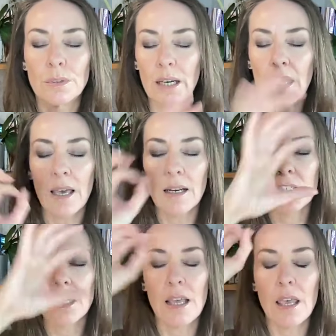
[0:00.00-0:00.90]
Aki
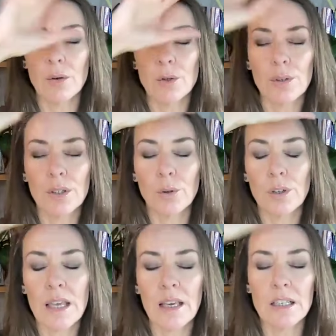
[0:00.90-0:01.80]
ikrashete ikrashot ko
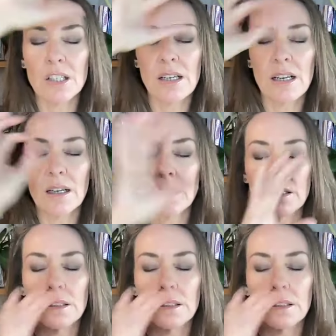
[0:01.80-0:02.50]
ikrashanna.